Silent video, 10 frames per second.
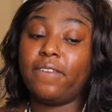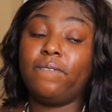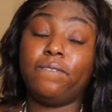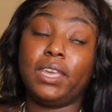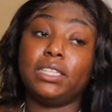It
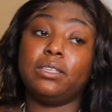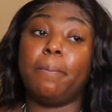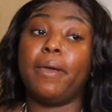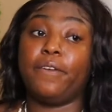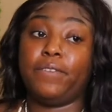fits
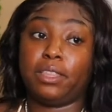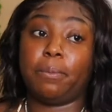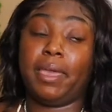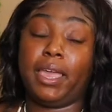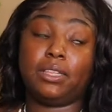perfect. The
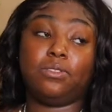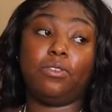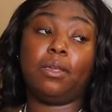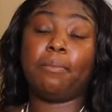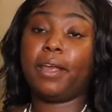pants
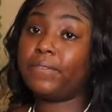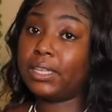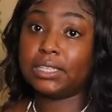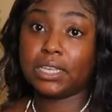fit perfect.